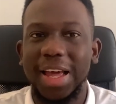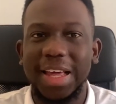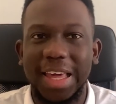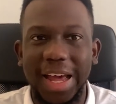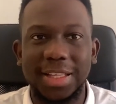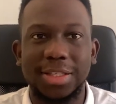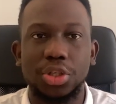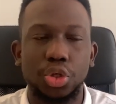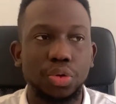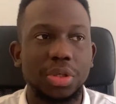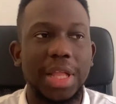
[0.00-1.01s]
get
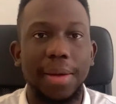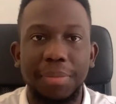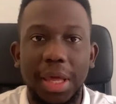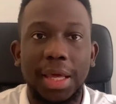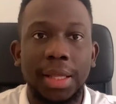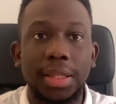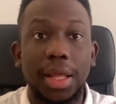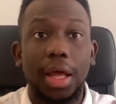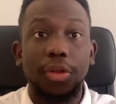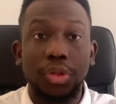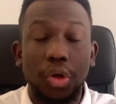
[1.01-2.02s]
to start
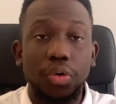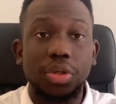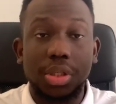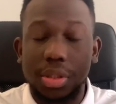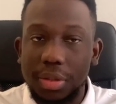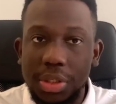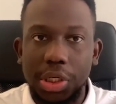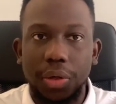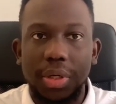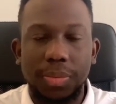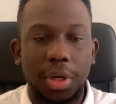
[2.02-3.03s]
making those
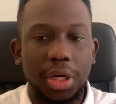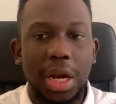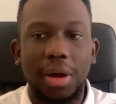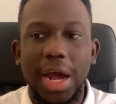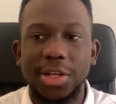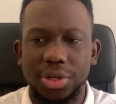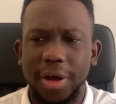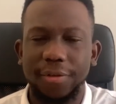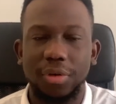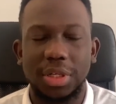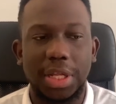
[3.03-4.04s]
serious money? Now, guys, you have
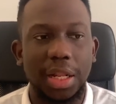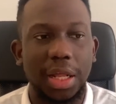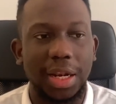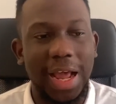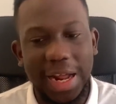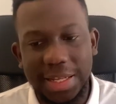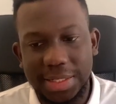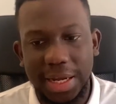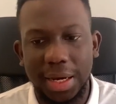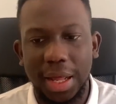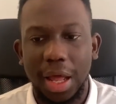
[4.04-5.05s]
to understand that, like I
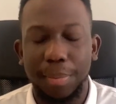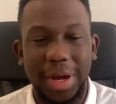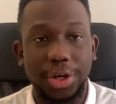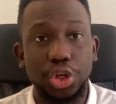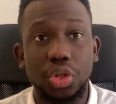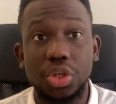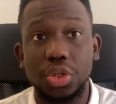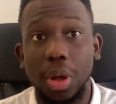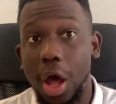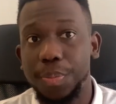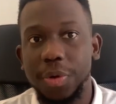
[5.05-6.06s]
said, my duty is to
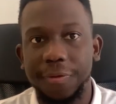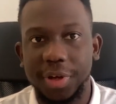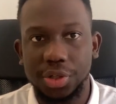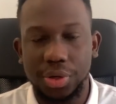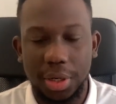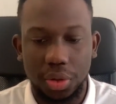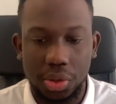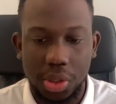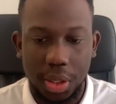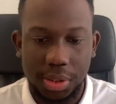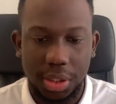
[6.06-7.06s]
help you fast track your
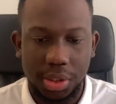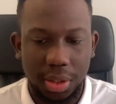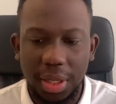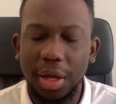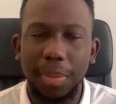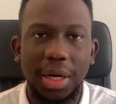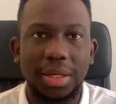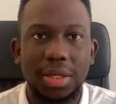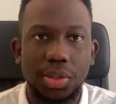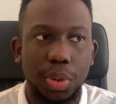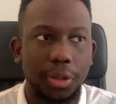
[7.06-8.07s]
success. So think about it
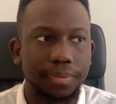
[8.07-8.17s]
this way.